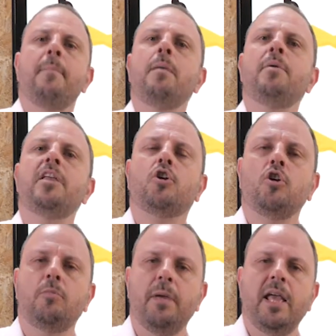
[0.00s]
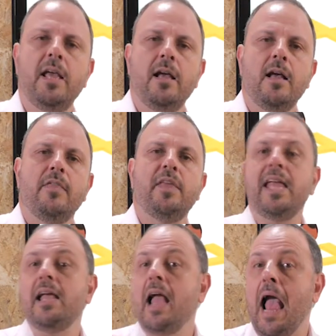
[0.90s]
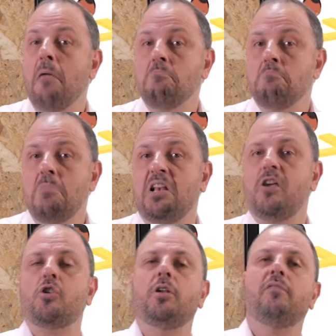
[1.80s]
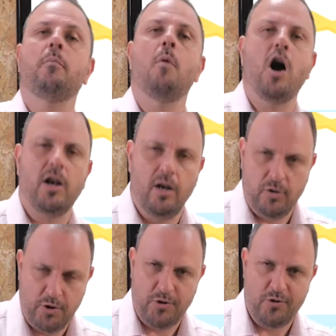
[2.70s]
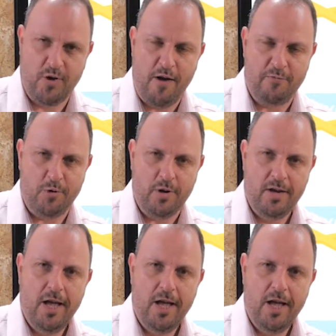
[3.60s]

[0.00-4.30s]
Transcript: Maybe it could be the addition of a model to your software.